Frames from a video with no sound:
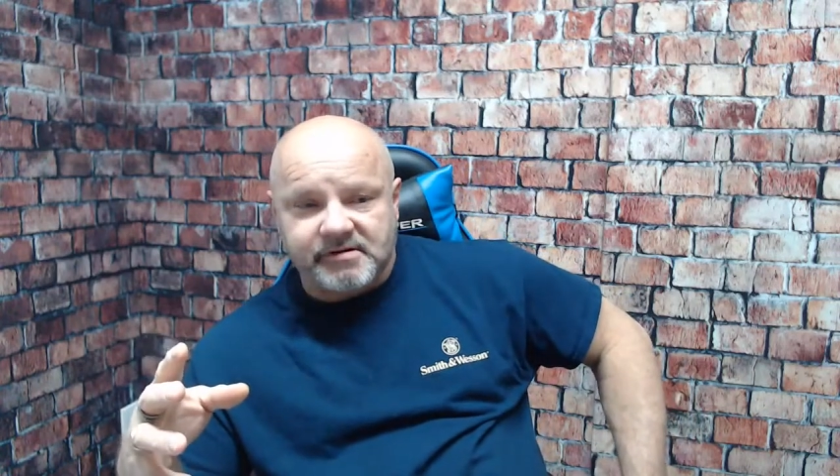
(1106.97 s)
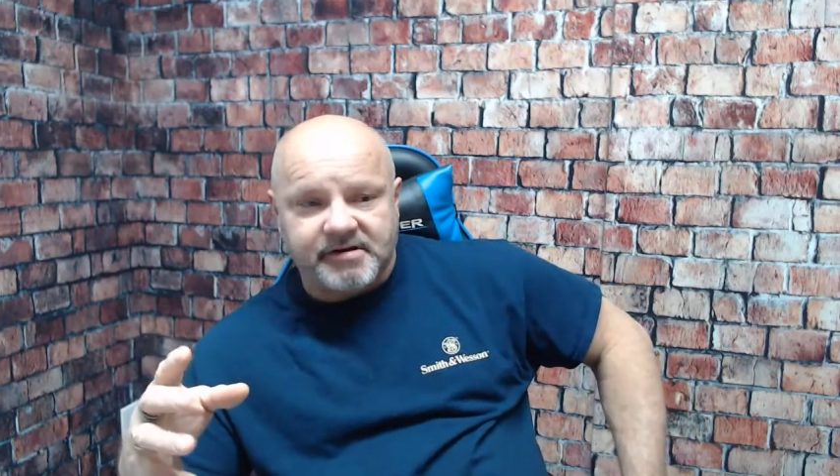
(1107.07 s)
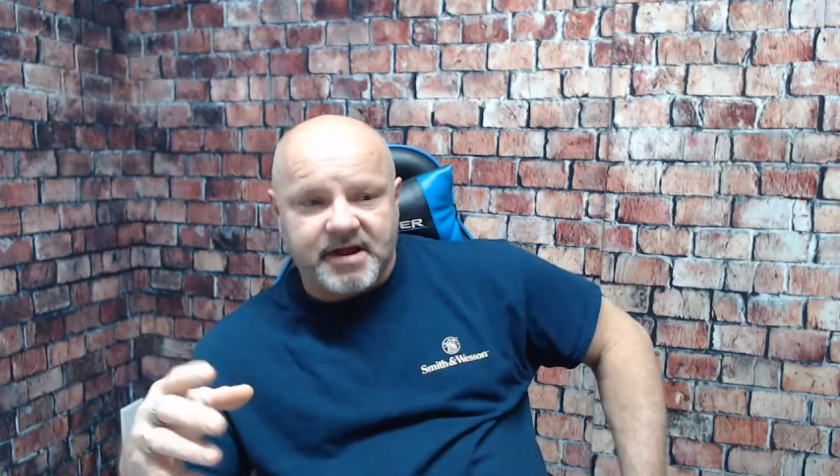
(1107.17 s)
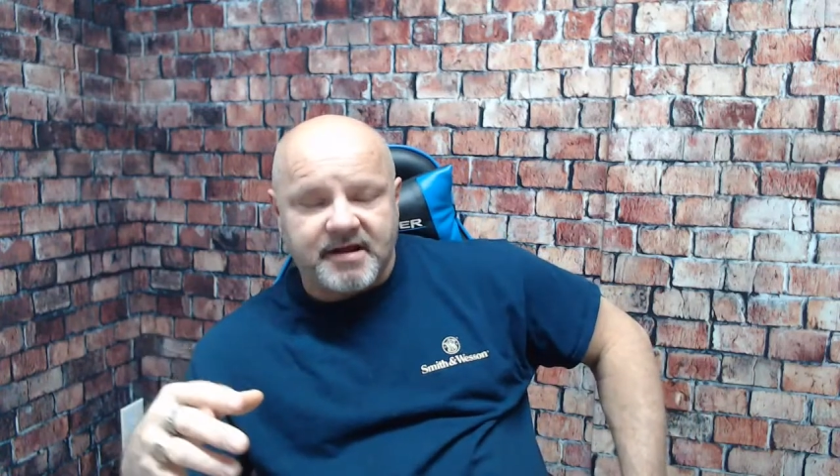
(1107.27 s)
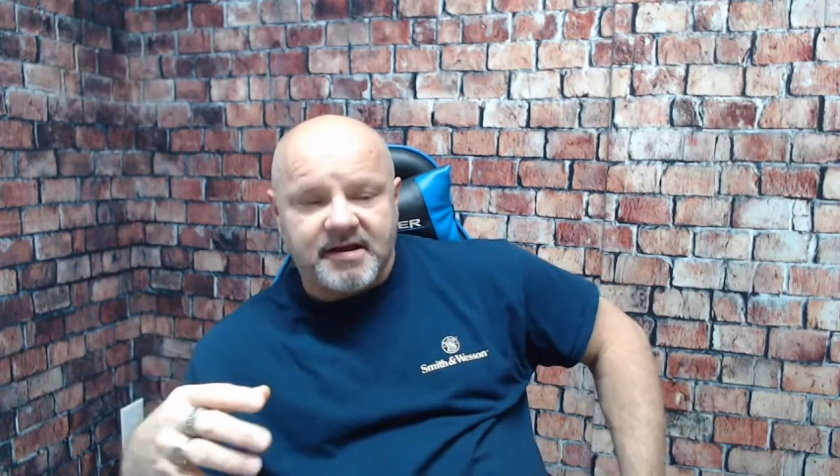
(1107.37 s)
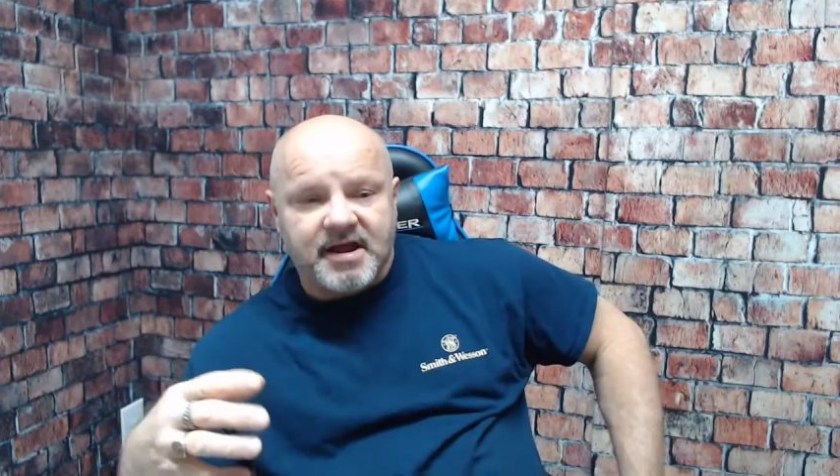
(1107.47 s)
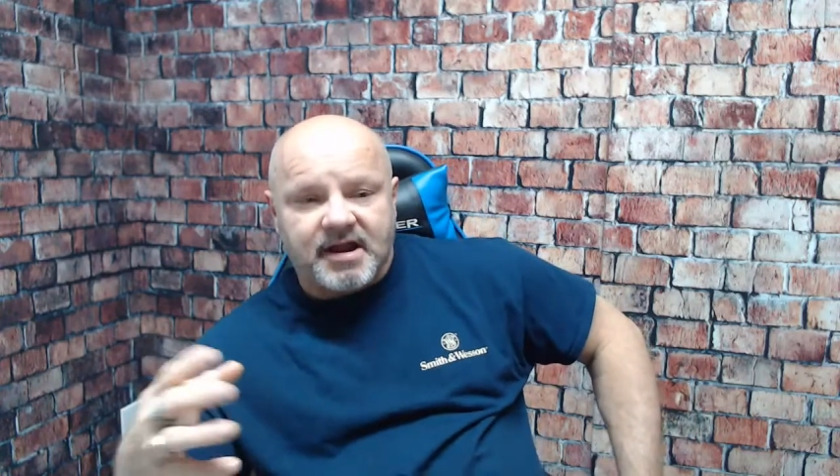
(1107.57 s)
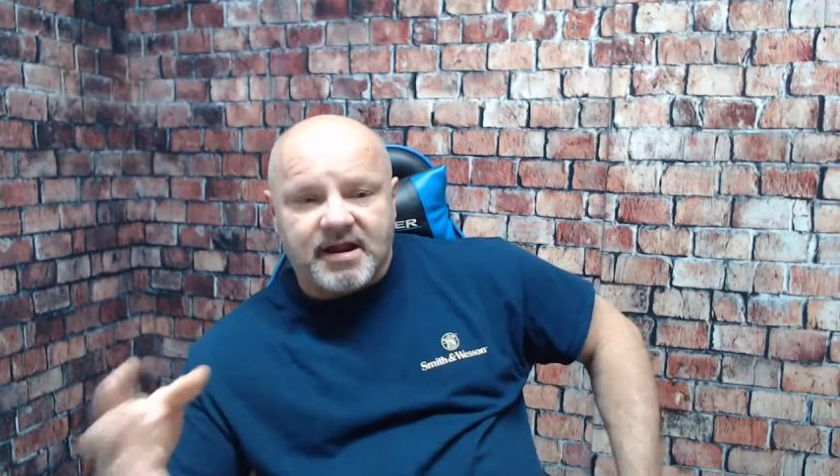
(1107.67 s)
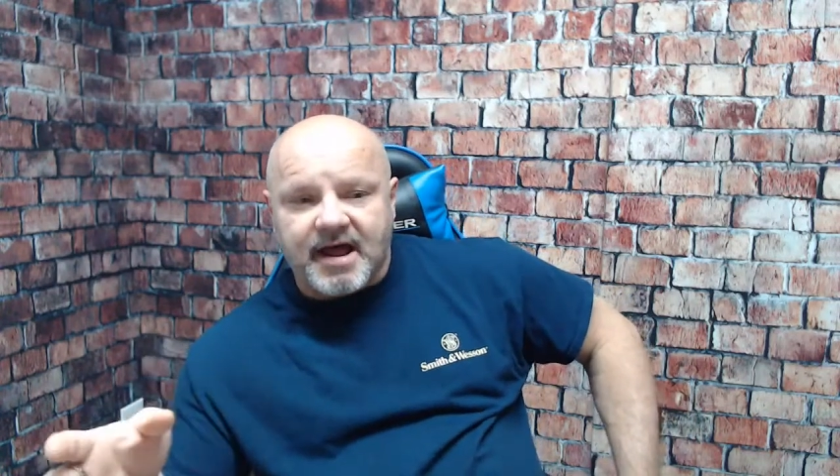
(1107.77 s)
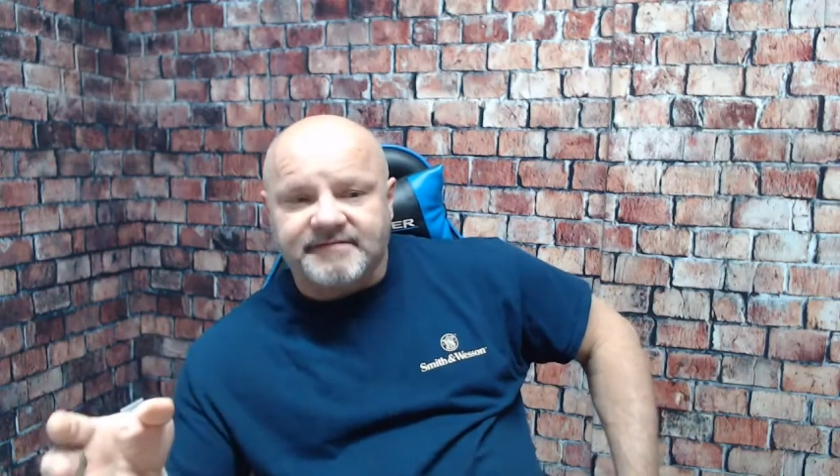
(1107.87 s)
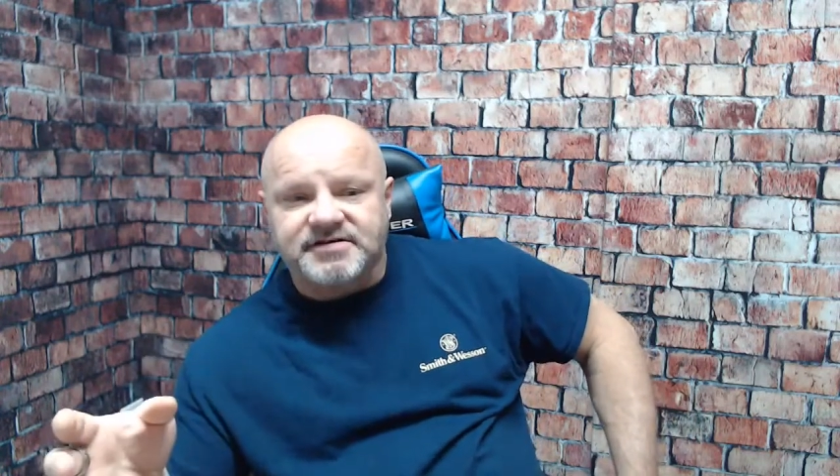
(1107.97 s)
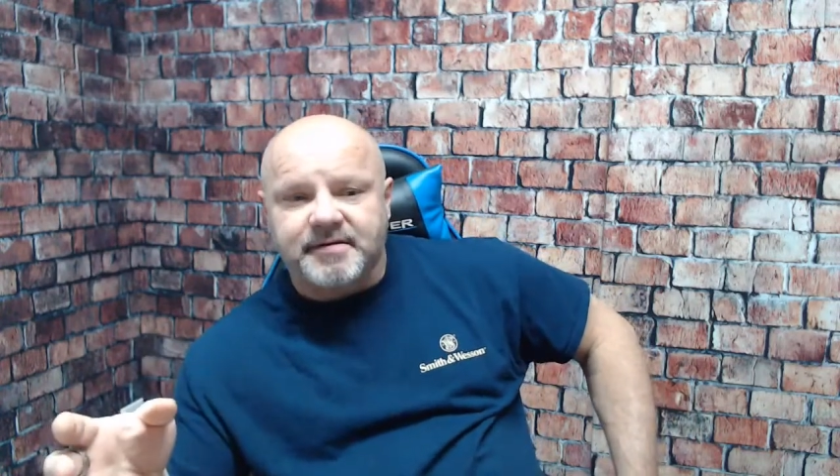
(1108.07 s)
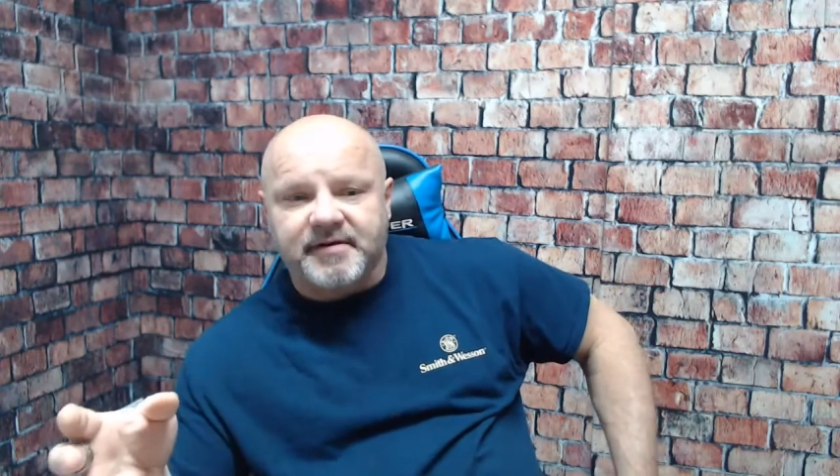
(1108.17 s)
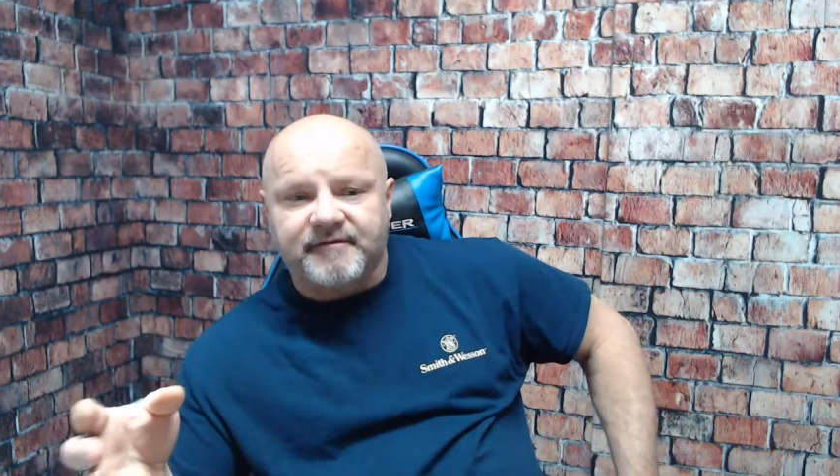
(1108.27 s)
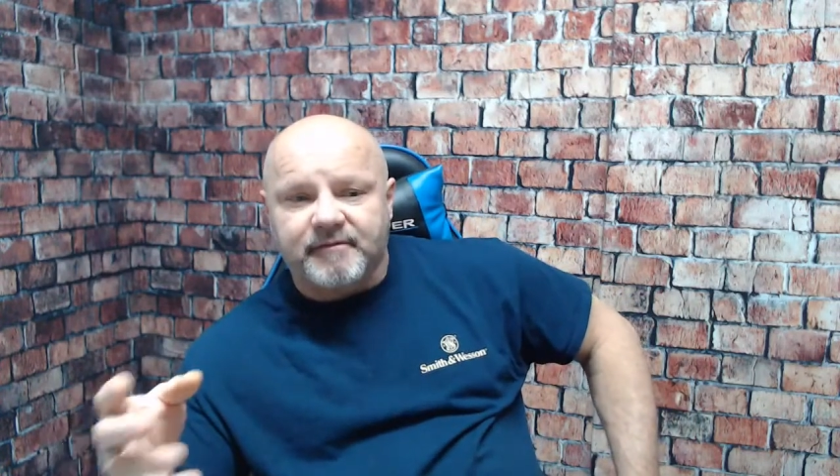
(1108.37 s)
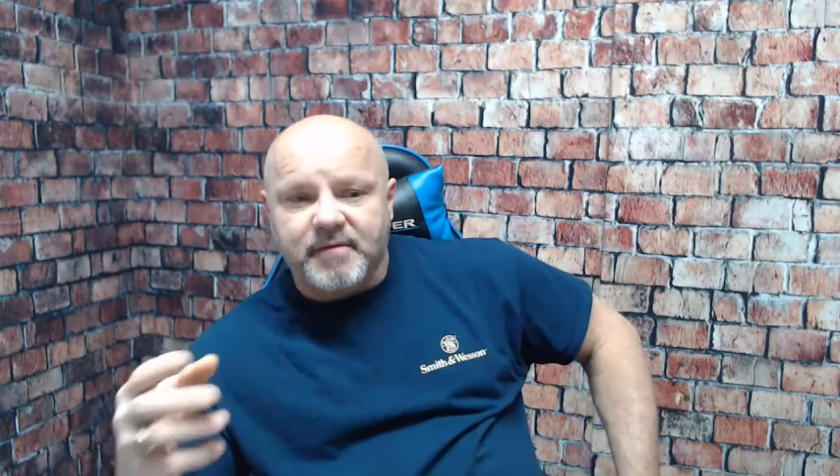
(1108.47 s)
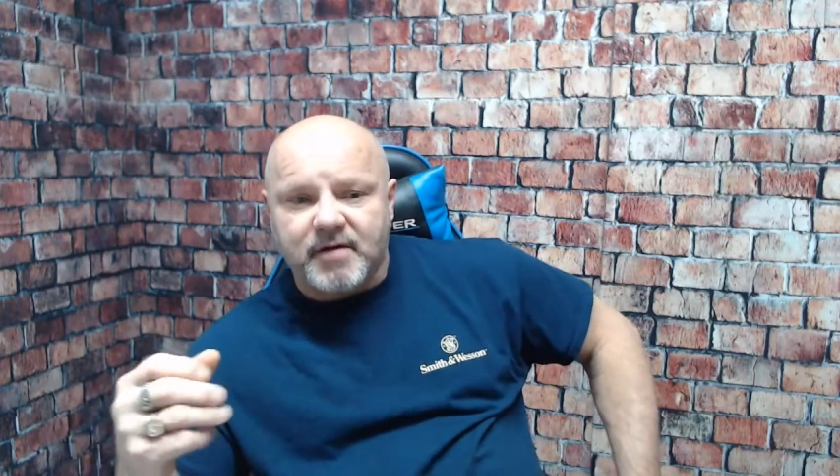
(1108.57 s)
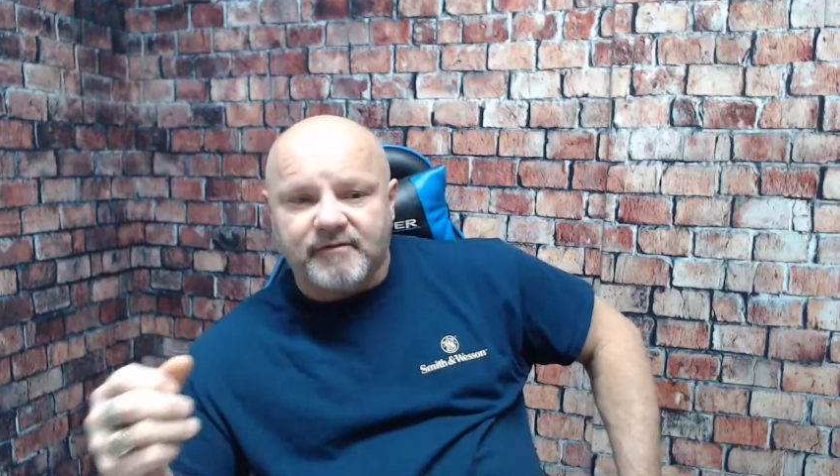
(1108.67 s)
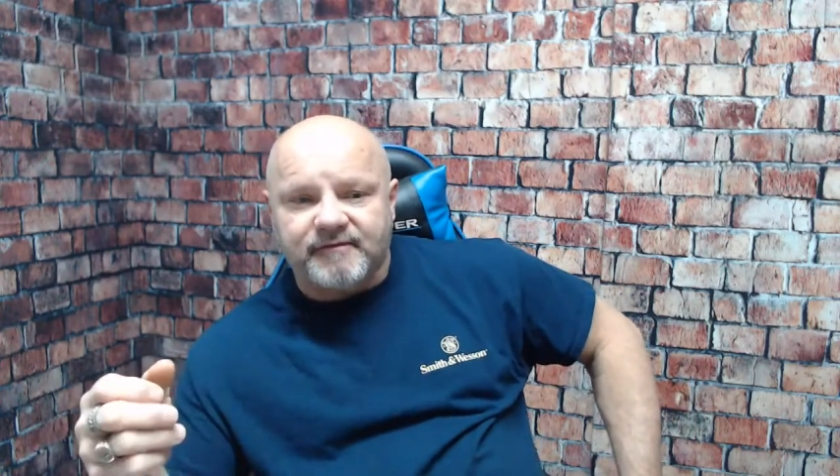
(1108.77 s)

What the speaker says: Okay. Live streaming from mobile